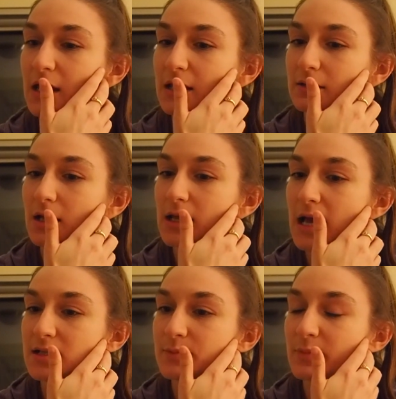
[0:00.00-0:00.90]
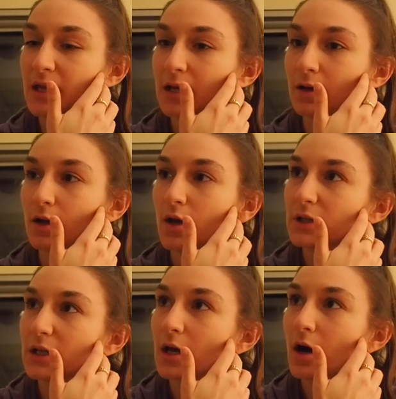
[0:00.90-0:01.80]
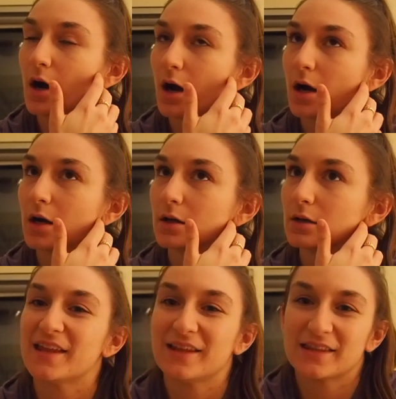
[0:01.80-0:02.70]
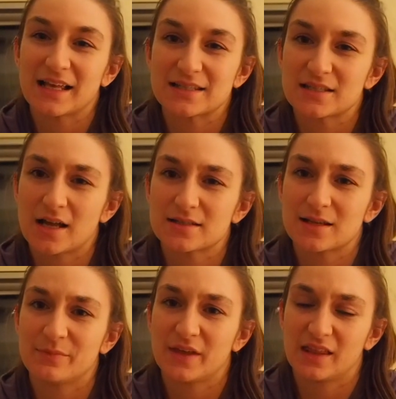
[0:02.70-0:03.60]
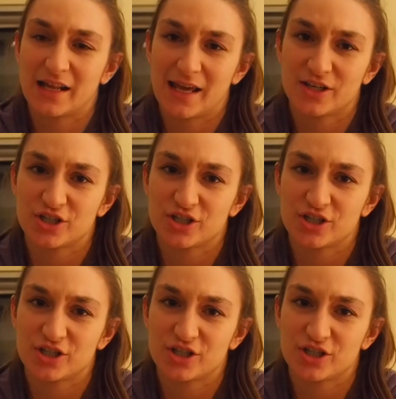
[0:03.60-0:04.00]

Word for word: it has been really hard. And like that's not something that I